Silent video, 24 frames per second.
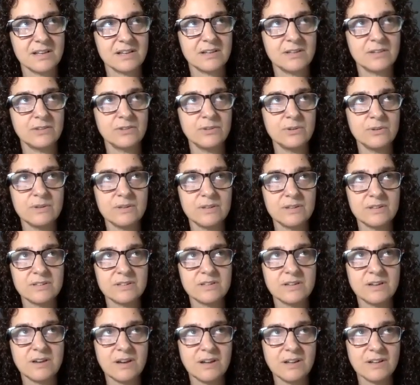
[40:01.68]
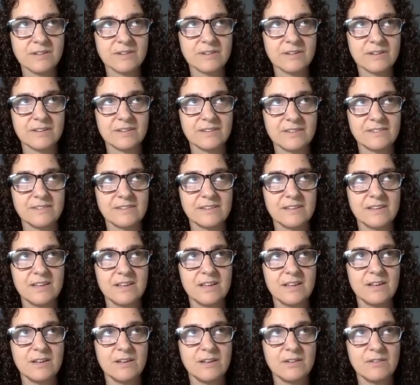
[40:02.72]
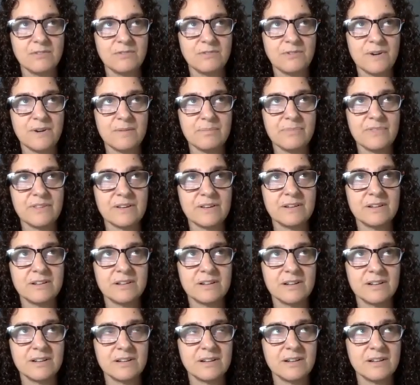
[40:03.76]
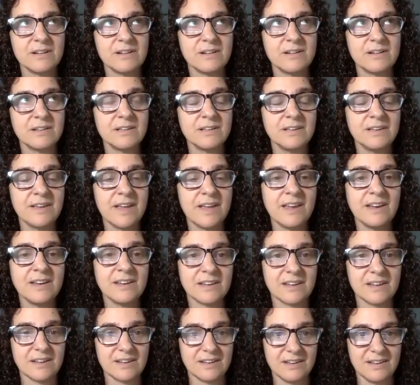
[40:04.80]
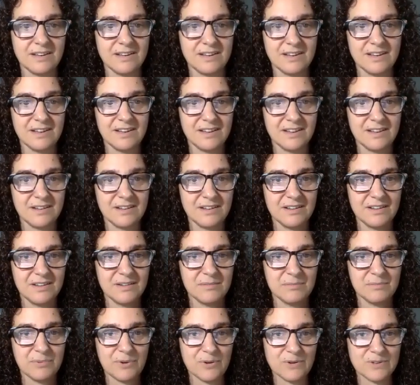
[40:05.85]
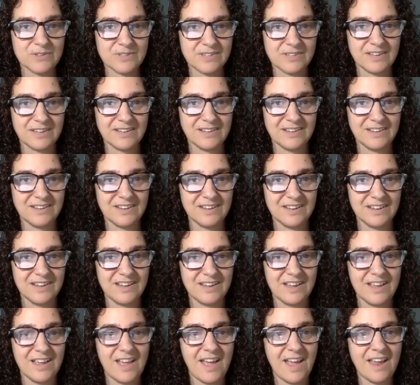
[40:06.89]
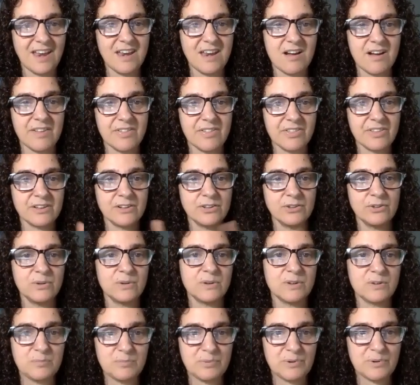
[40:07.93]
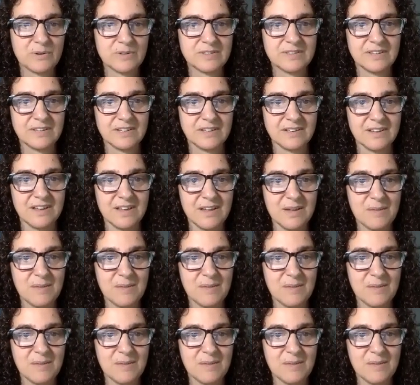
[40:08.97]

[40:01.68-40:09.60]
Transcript: gluten intolerance from the gliadin protein and not the gluten protein.